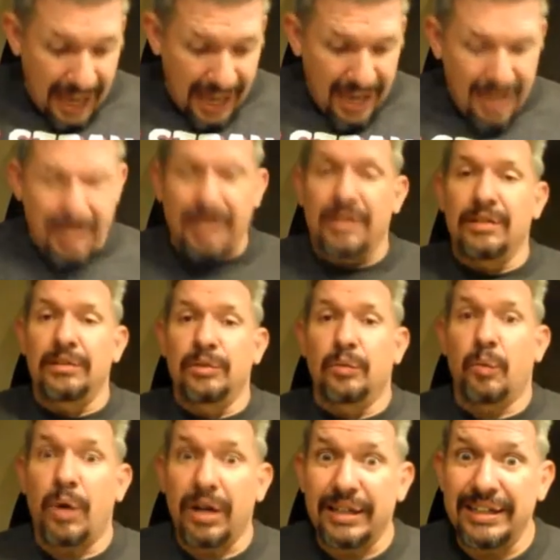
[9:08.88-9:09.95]

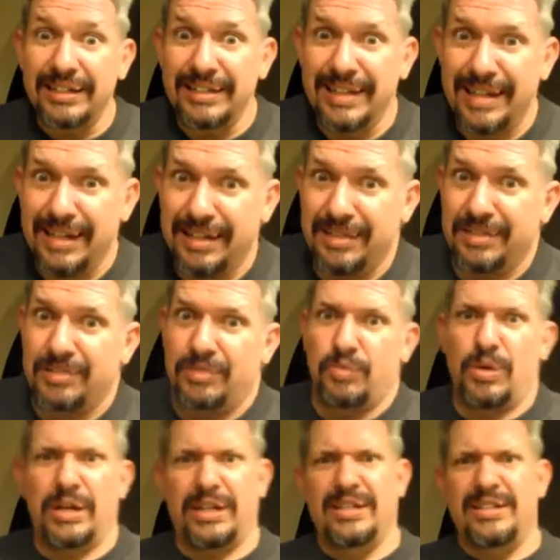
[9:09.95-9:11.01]
Hey, Walking
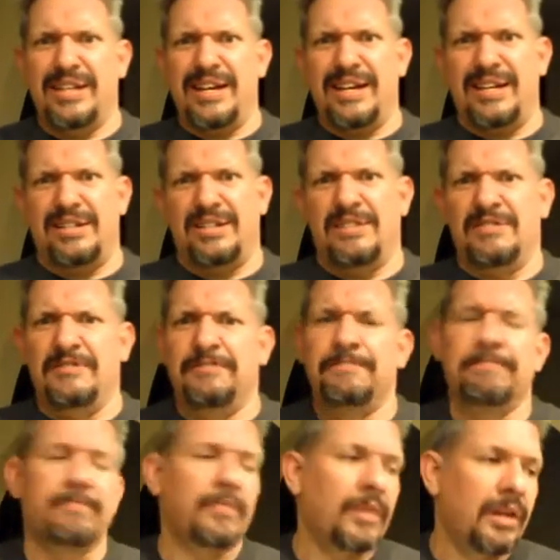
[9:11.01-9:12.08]
Dead, Walking
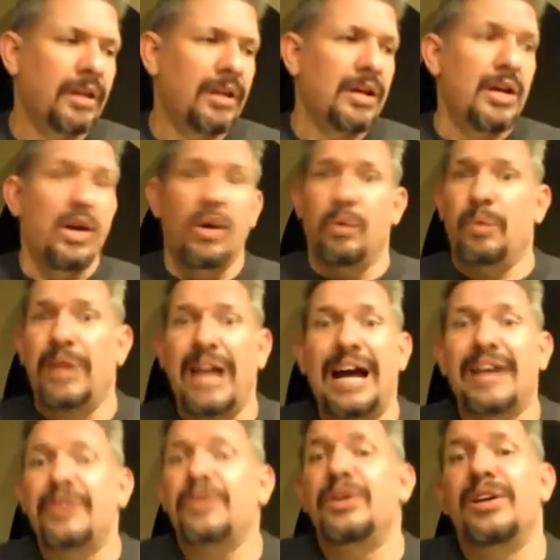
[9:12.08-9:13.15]
Dead.
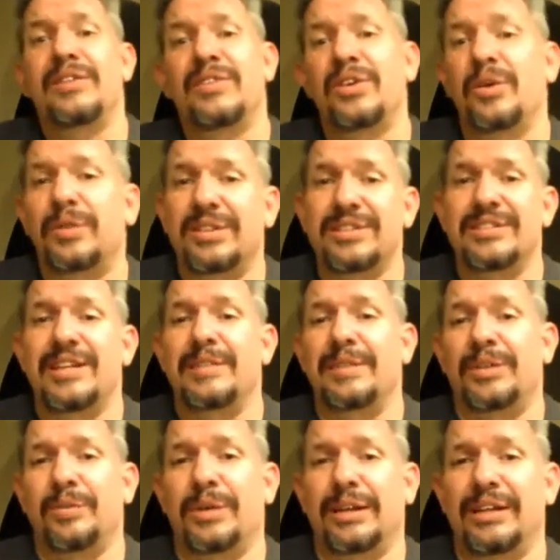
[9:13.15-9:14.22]
What I don't even know what
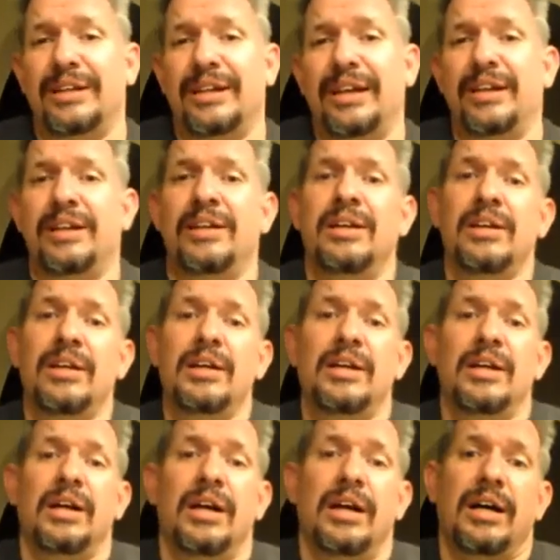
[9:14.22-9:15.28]
to say about The Walking Dead.
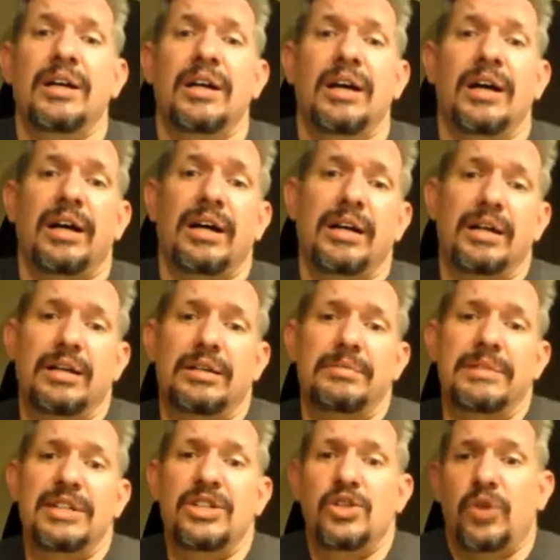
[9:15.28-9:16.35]

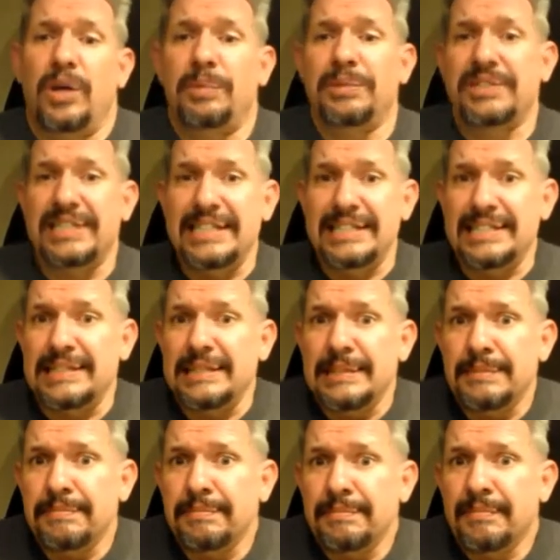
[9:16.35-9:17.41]
Um, enjoyable
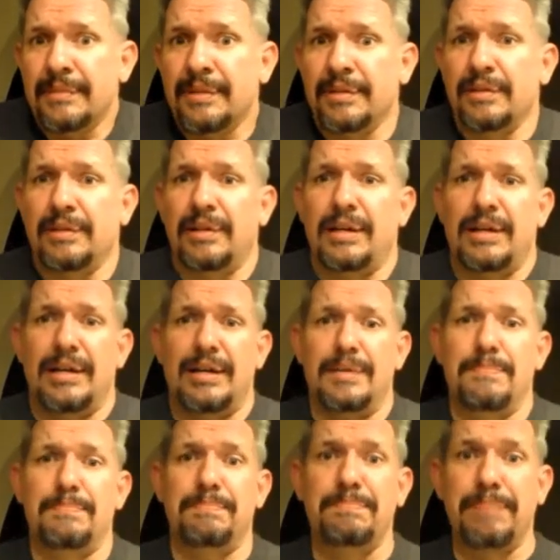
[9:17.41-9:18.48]
season,
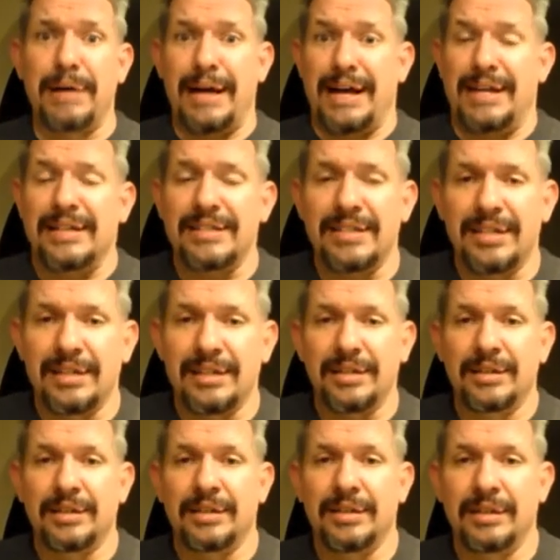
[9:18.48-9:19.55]
uh,
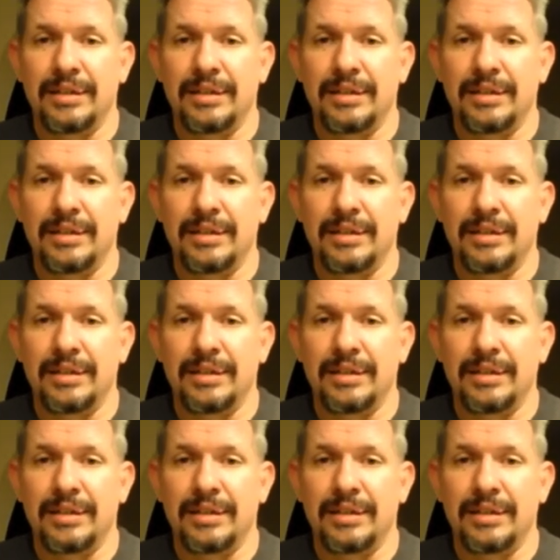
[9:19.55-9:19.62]
but